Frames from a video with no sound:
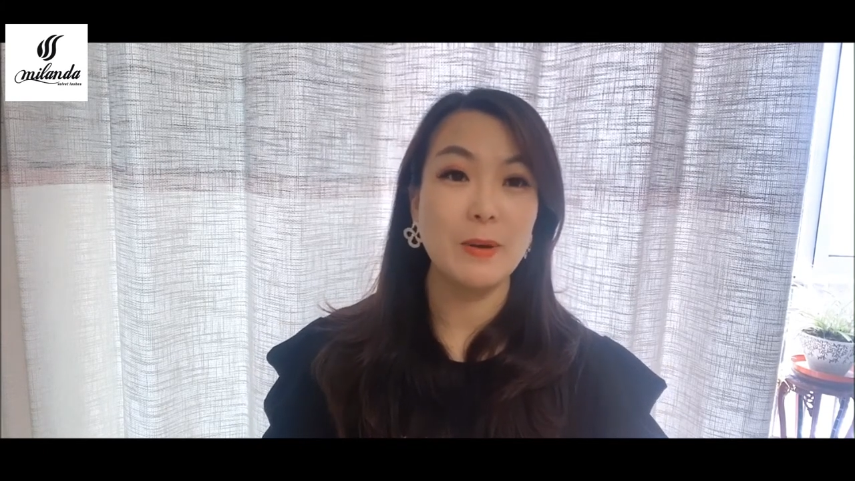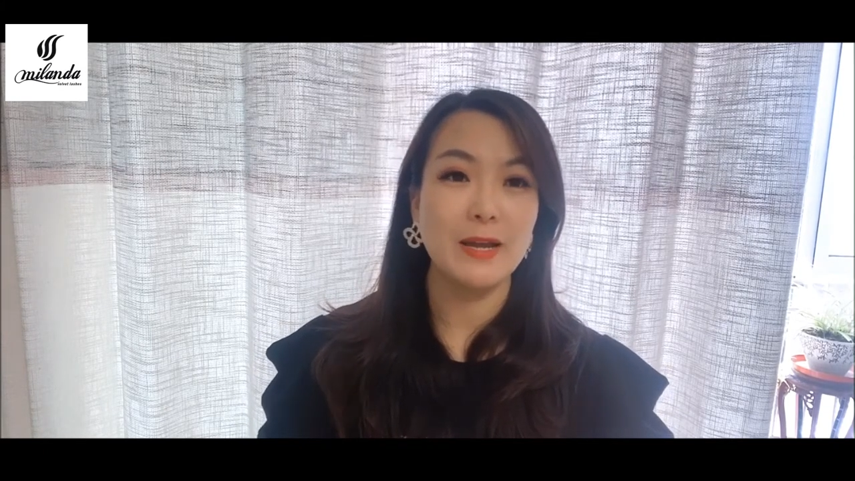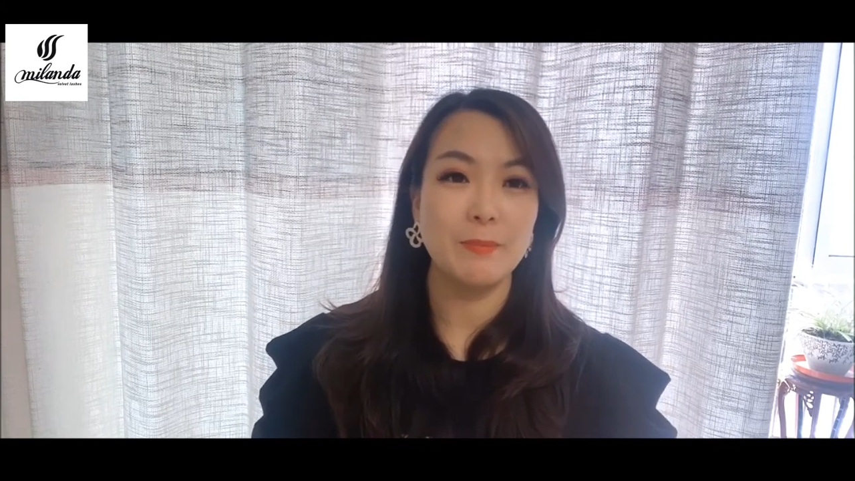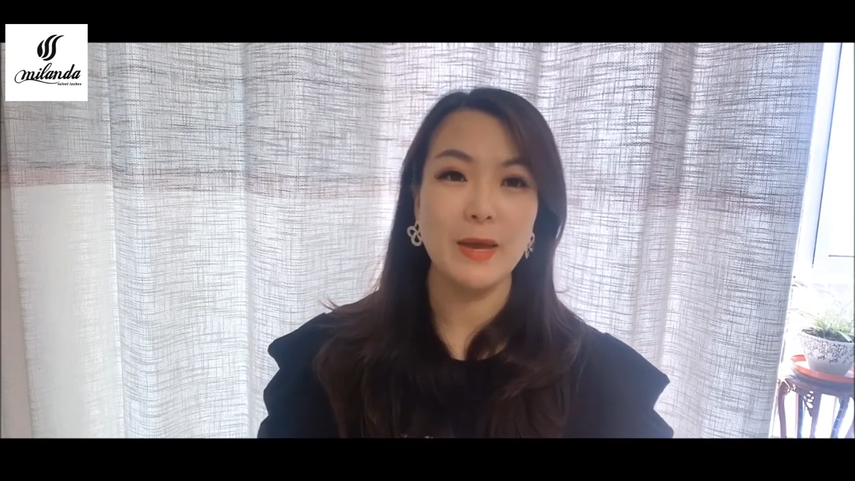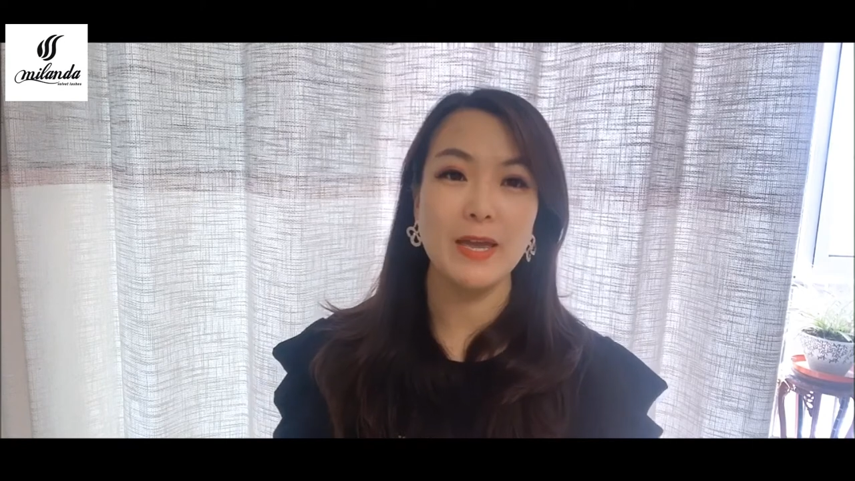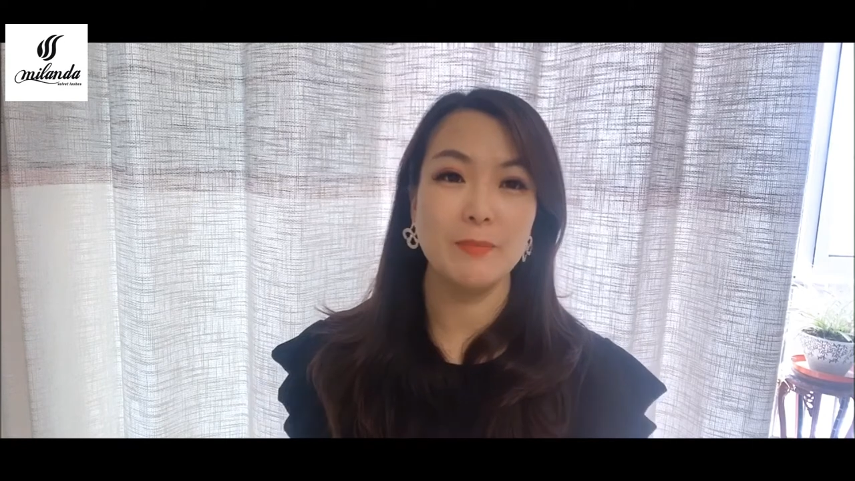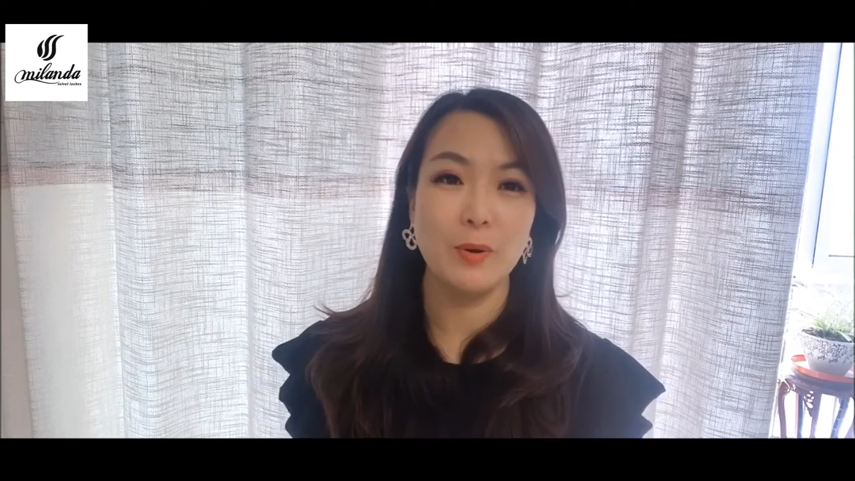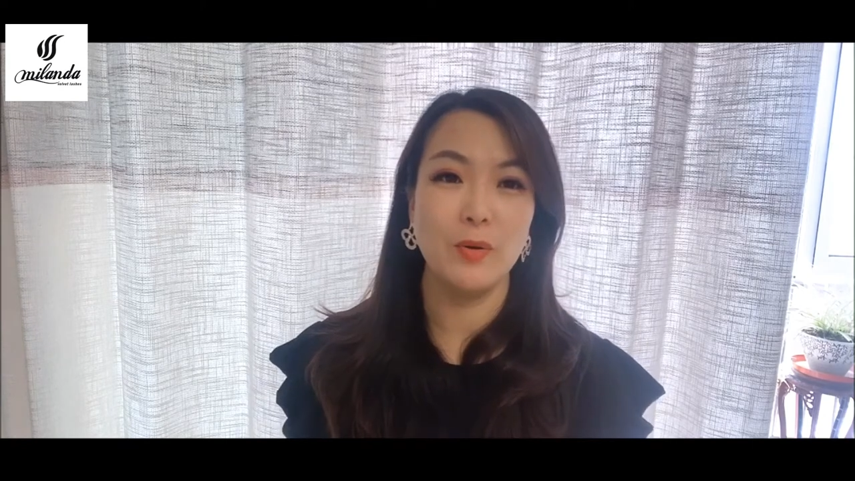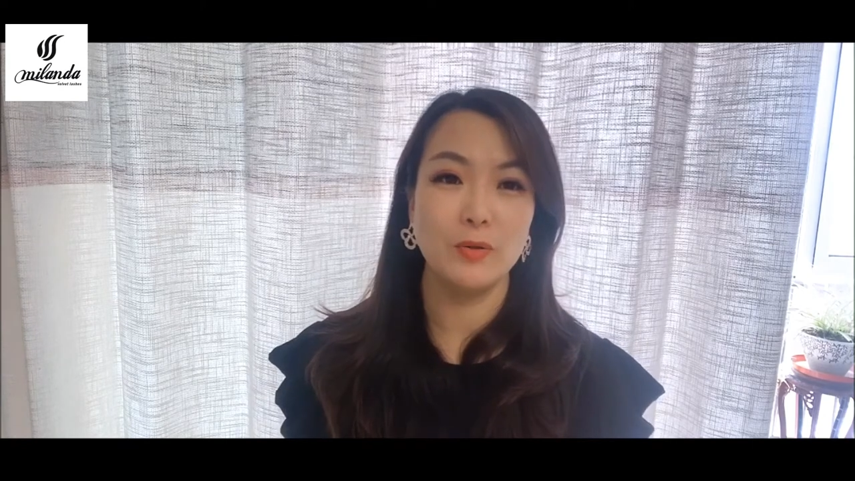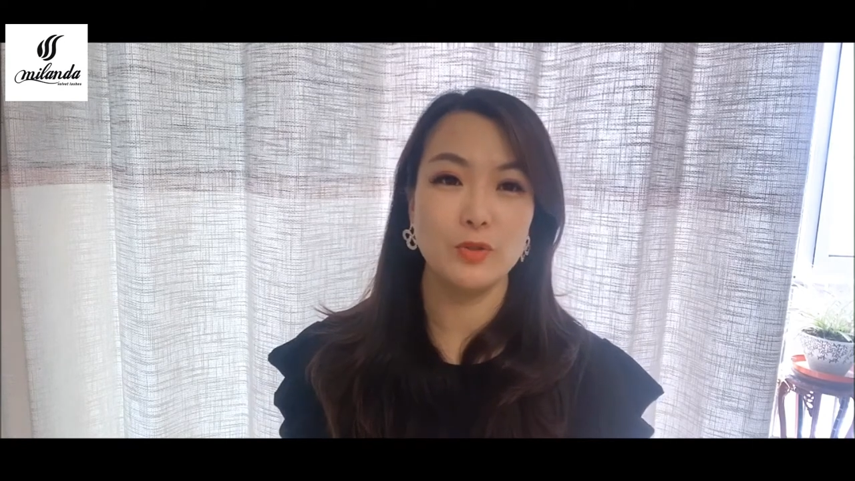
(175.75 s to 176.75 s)
by
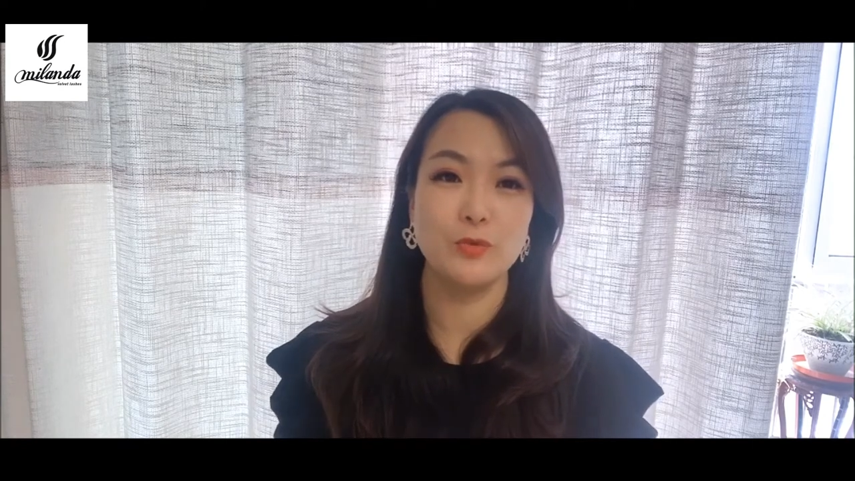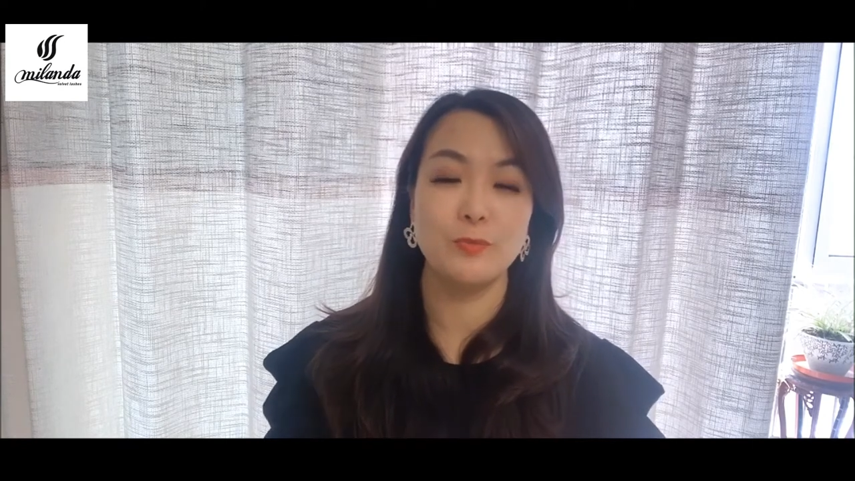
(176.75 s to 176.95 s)
PayPal to